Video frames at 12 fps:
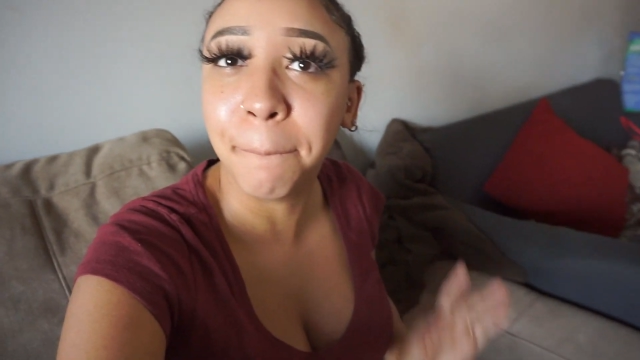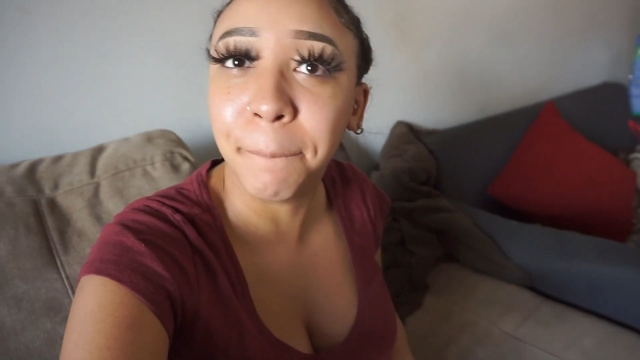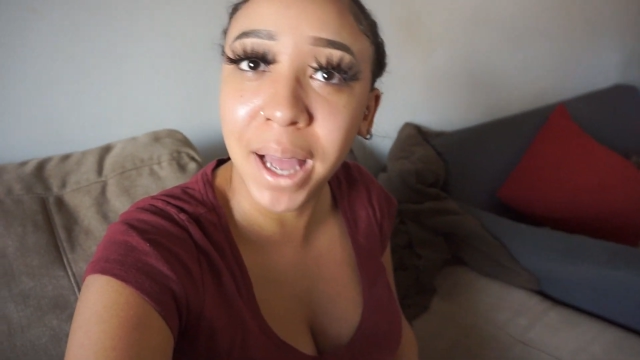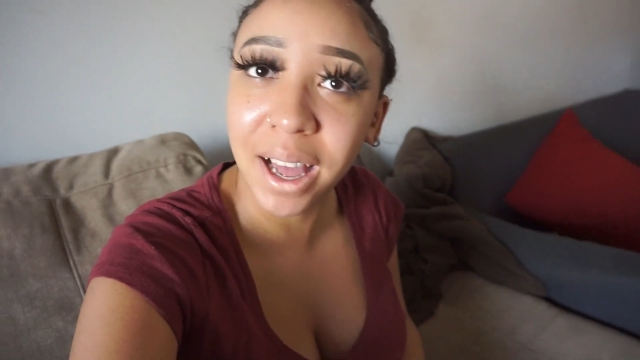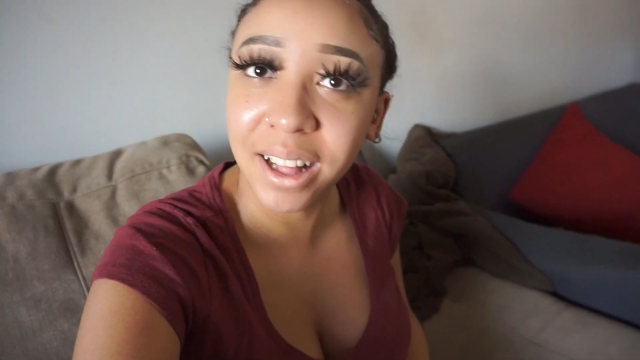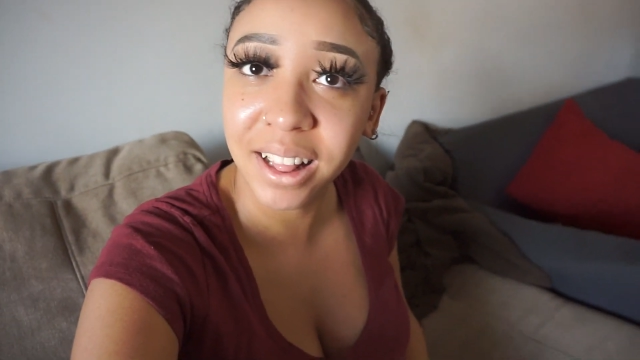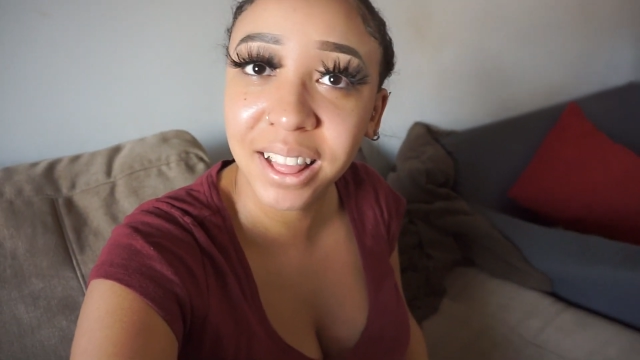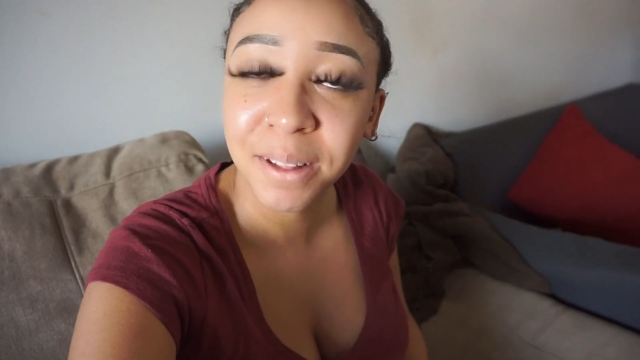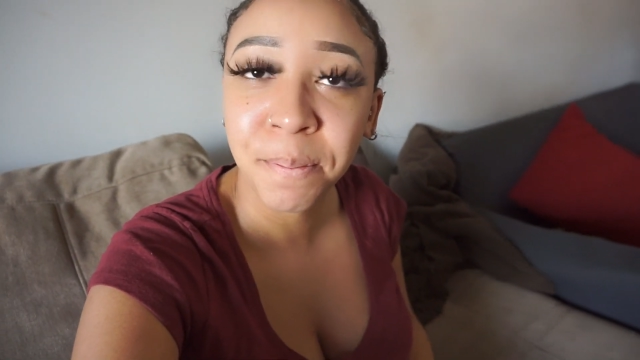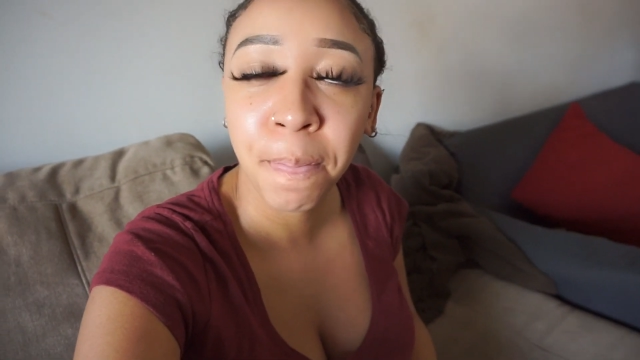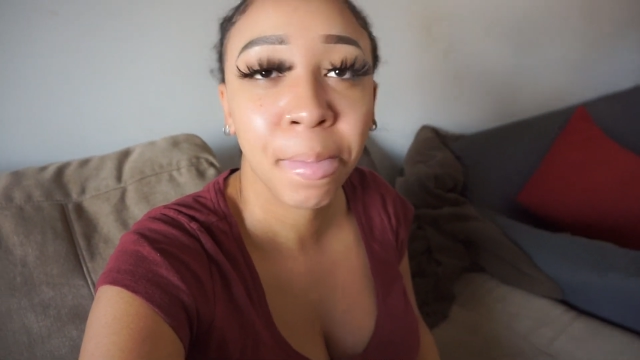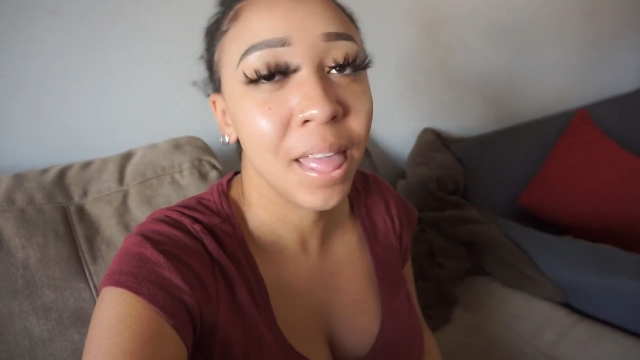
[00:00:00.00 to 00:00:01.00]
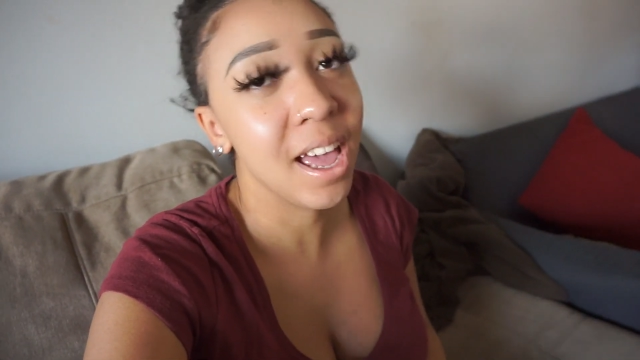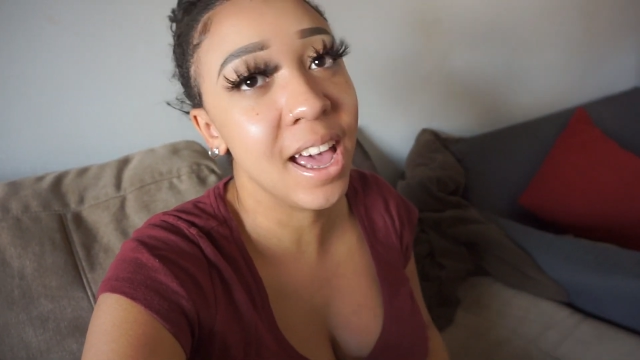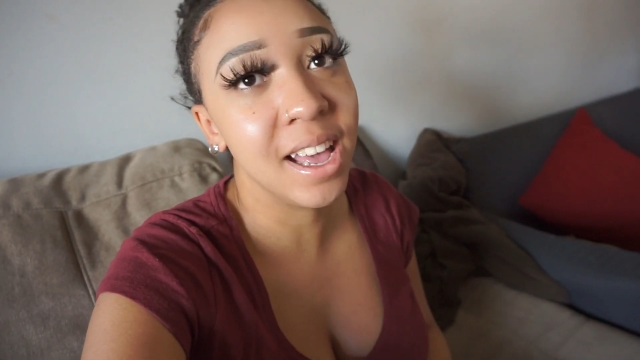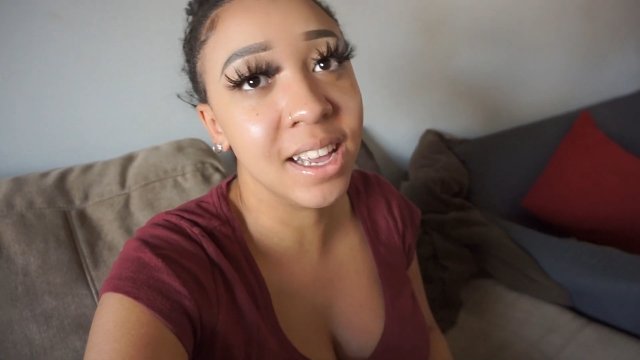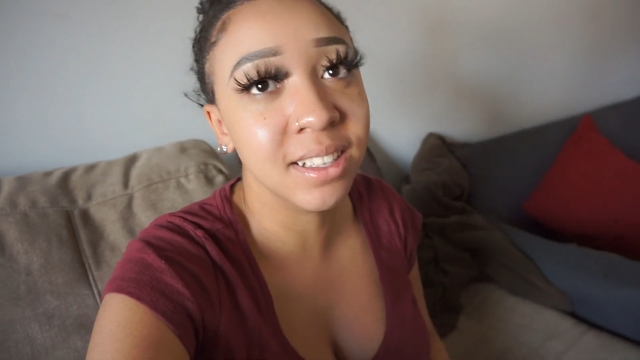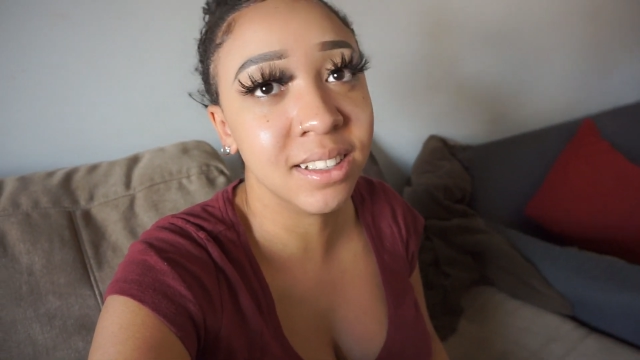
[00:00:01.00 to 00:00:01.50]
bell.
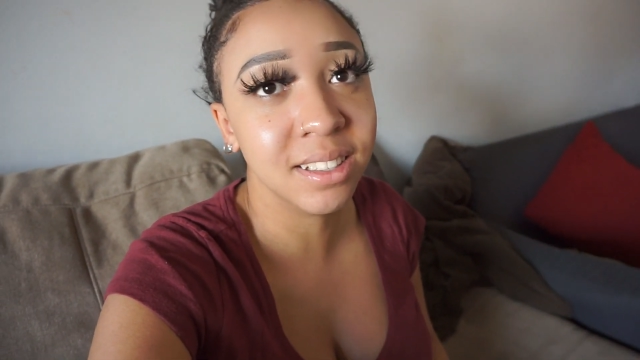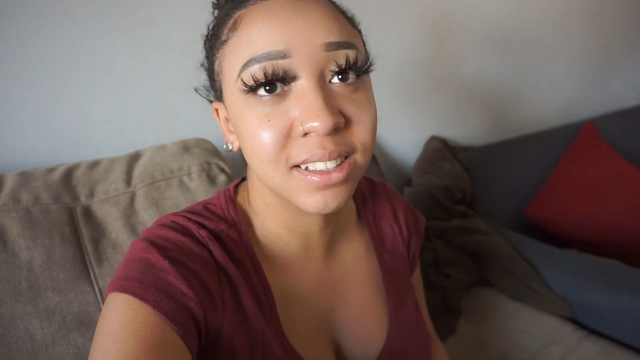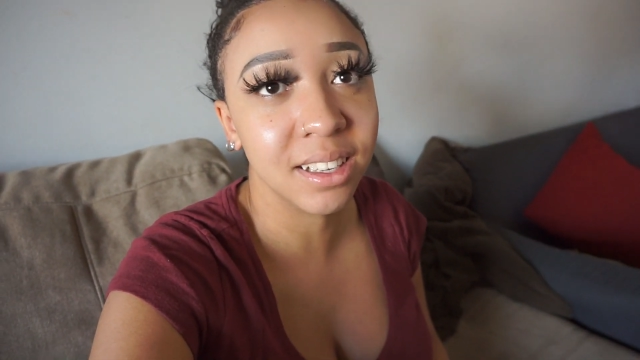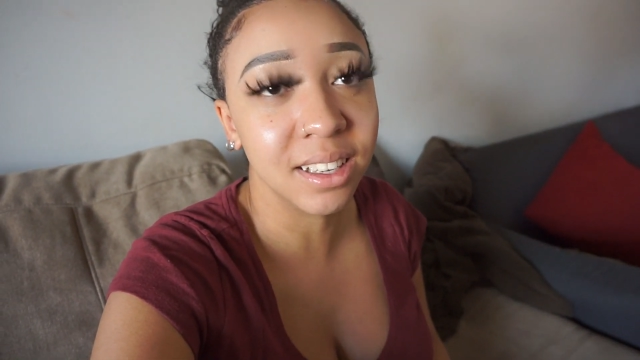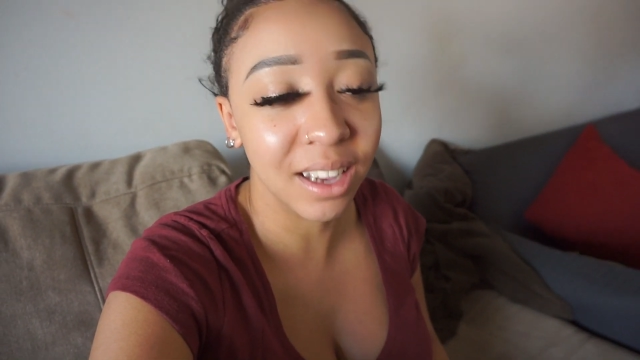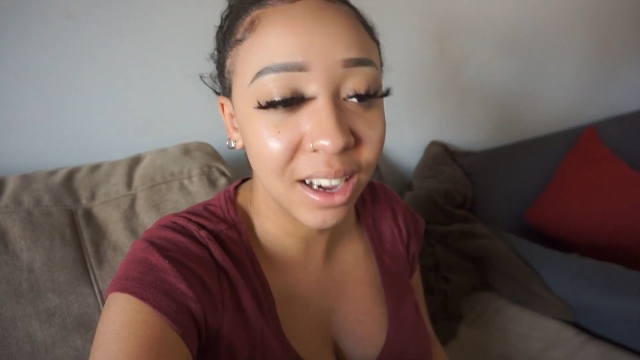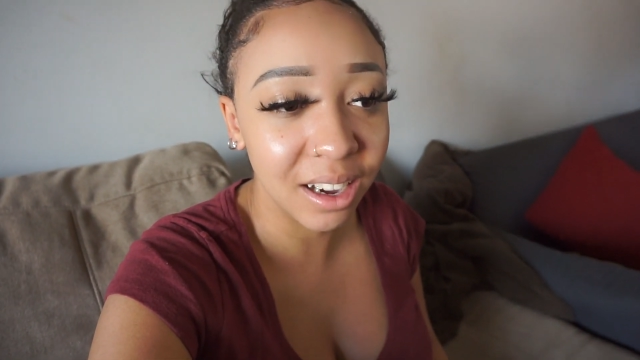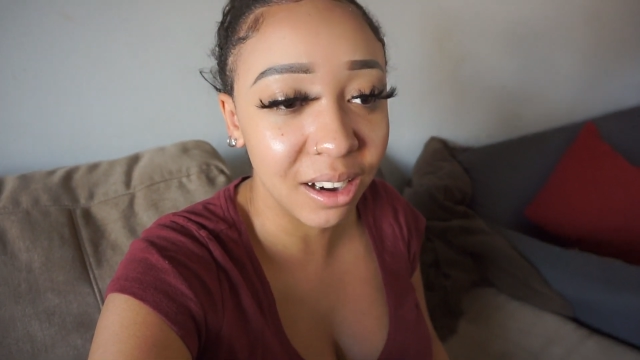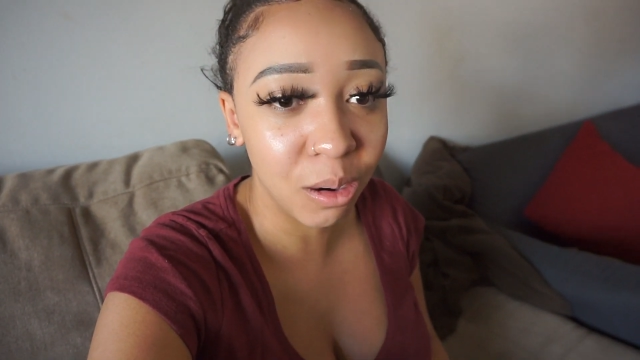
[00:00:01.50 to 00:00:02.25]
And yeah,